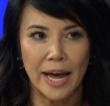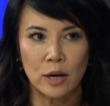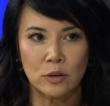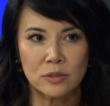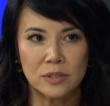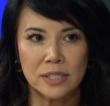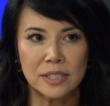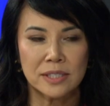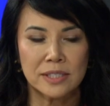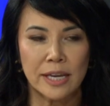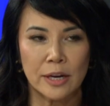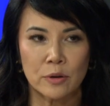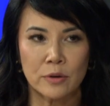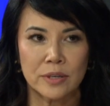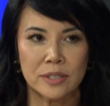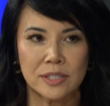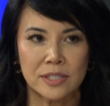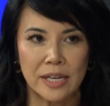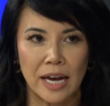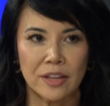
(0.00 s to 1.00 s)
housings that are
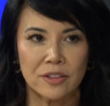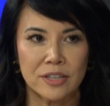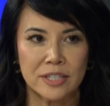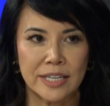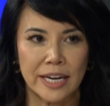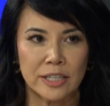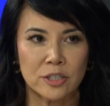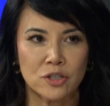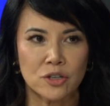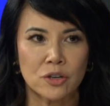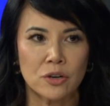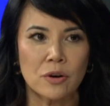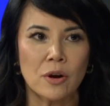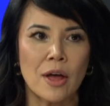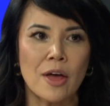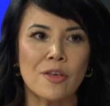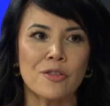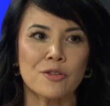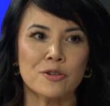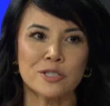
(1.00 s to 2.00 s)
inside the denture,
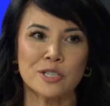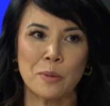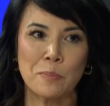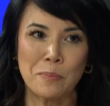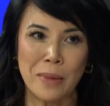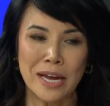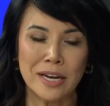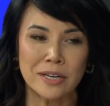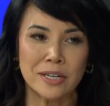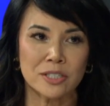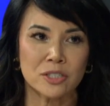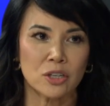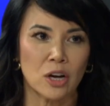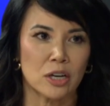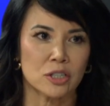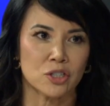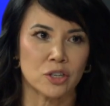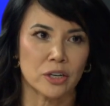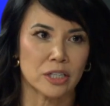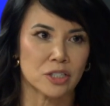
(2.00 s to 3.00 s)
there's a maintenance
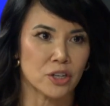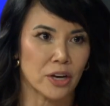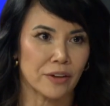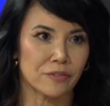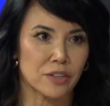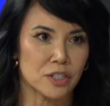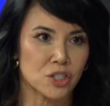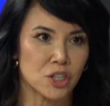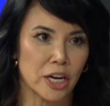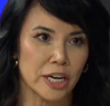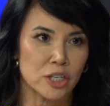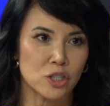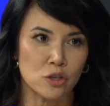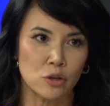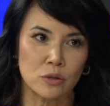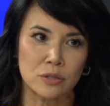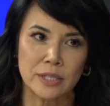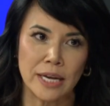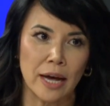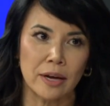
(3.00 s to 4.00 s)
cost because you have to change
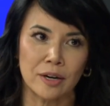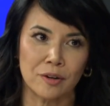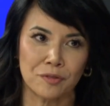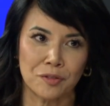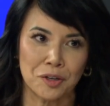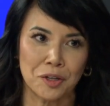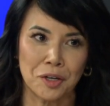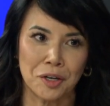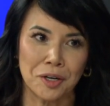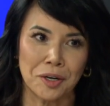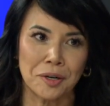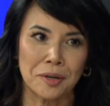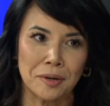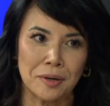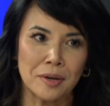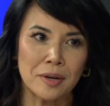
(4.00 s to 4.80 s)
those out every year.